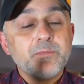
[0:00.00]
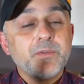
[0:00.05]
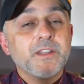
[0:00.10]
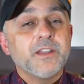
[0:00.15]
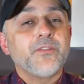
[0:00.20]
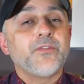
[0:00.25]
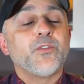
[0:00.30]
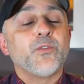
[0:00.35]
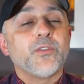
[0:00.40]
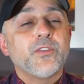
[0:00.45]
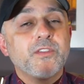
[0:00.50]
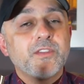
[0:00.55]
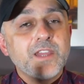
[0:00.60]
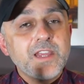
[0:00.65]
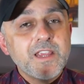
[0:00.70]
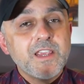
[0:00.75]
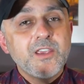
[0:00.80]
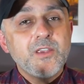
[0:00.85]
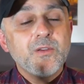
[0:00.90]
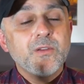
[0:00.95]
But if you
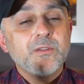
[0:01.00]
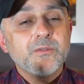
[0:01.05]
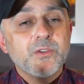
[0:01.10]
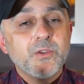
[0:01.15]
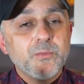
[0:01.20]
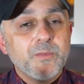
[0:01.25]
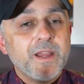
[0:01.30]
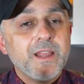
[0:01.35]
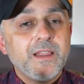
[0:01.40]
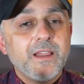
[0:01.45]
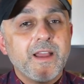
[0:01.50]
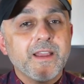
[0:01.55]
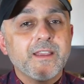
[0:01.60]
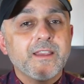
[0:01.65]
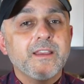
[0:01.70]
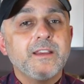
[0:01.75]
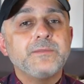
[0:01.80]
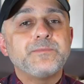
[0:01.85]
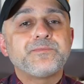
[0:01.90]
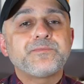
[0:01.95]
think you'll you might
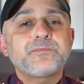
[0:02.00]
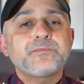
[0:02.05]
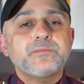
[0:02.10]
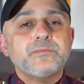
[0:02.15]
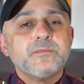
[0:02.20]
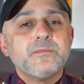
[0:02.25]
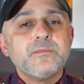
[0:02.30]
like it,